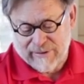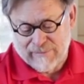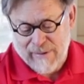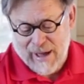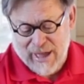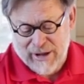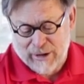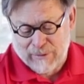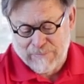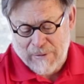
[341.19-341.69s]
the
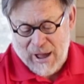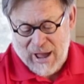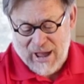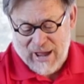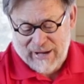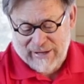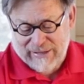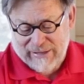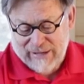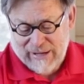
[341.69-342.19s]

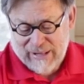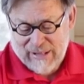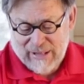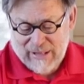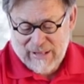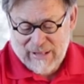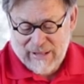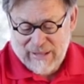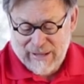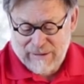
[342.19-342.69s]
monopod
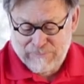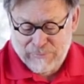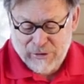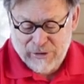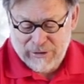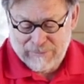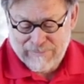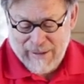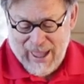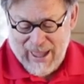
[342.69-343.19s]
and
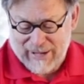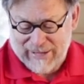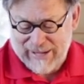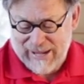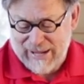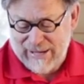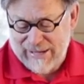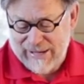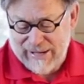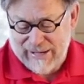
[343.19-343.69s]
put it back
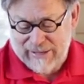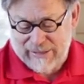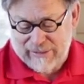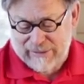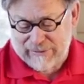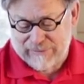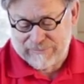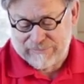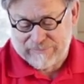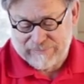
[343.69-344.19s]
in
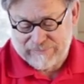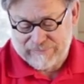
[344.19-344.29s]
here